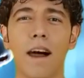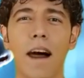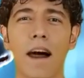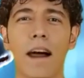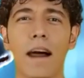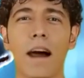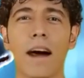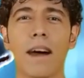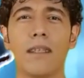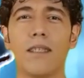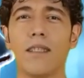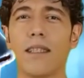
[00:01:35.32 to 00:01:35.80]

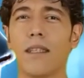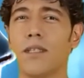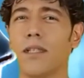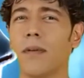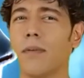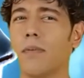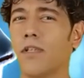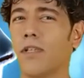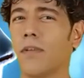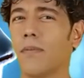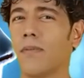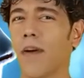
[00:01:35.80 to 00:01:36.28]
AI
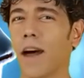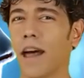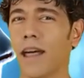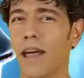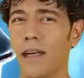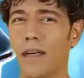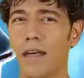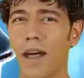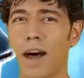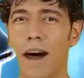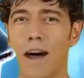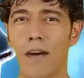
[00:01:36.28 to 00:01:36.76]
systems that
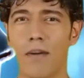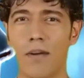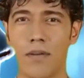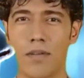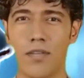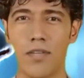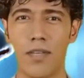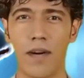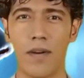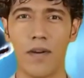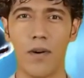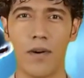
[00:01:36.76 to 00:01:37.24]
can lie are
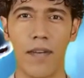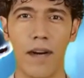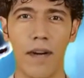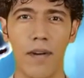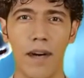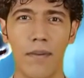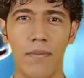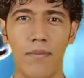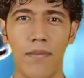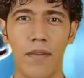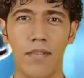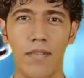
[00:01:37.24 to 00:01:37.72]
still in
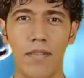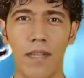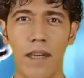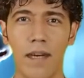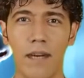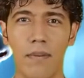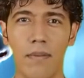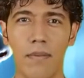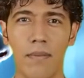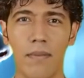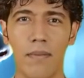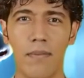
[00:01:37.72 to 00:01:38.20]
their
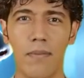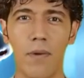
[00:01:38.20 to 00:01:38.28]
infancy,